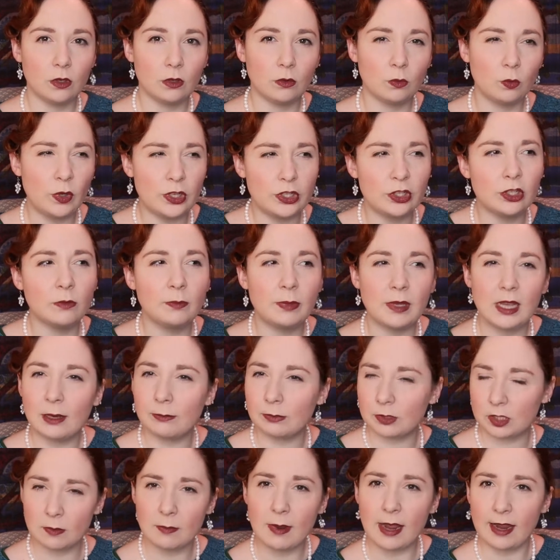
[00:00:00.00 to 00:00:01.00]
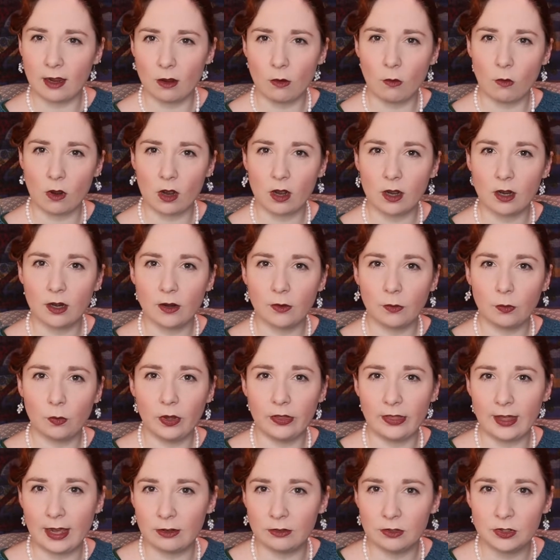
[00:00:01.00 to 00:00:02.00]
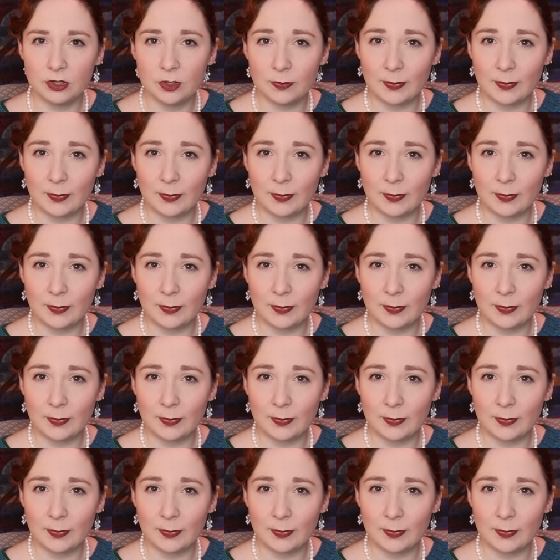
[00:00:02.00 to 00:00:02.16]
we should be able to make it work without you